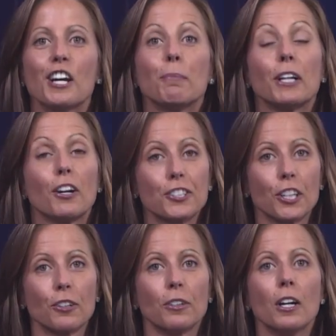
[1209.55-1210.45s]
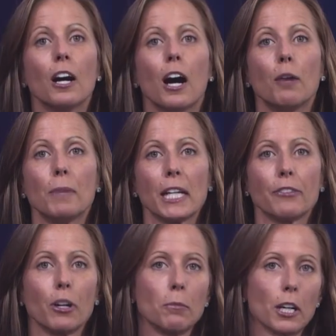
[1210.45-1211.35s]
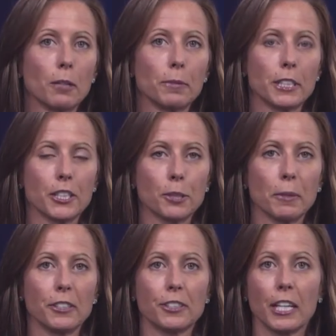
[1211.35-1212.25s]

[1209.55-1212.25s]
but also many of our market participants,